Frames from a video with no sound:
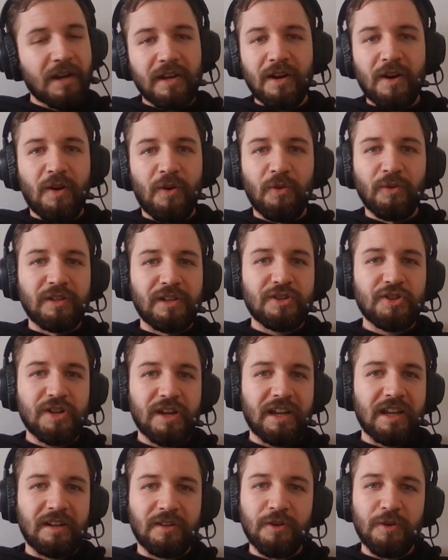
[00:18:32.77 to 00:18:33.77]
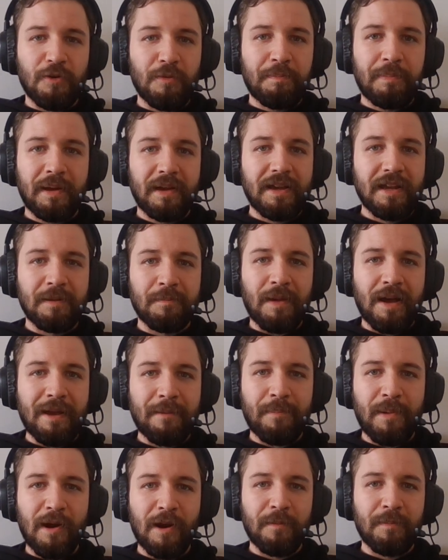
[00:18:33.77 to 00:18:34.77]
to hold a chicken coop in my
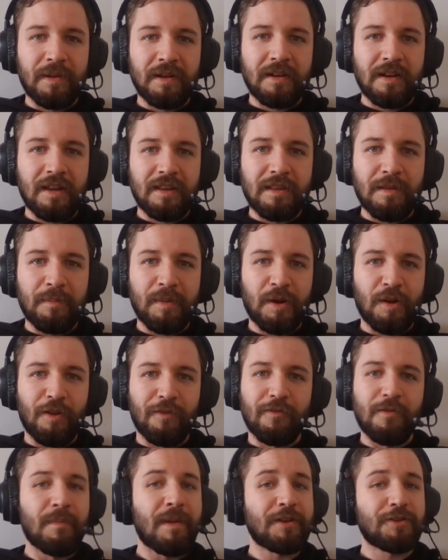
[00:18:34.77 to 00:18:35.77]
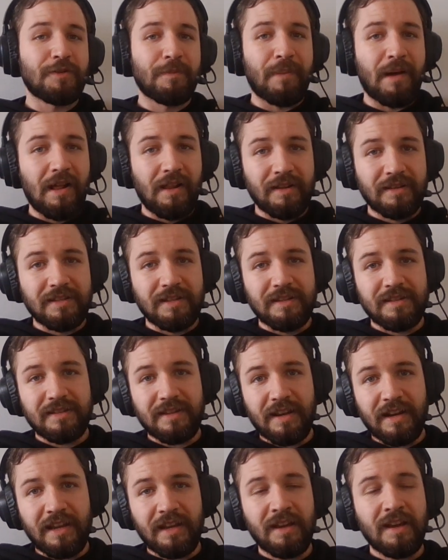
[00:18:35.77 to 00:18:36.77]
apartment in the middle of a metropolitan
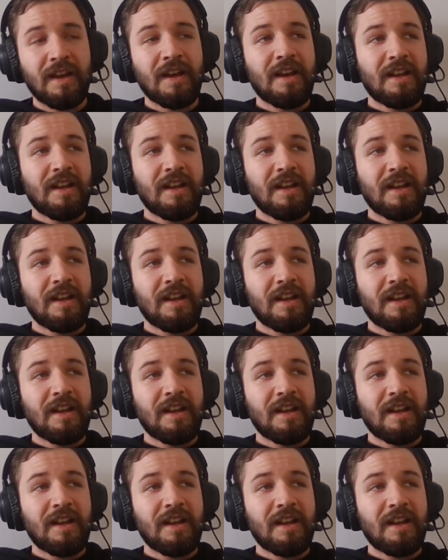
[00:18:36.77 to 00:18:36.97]
city.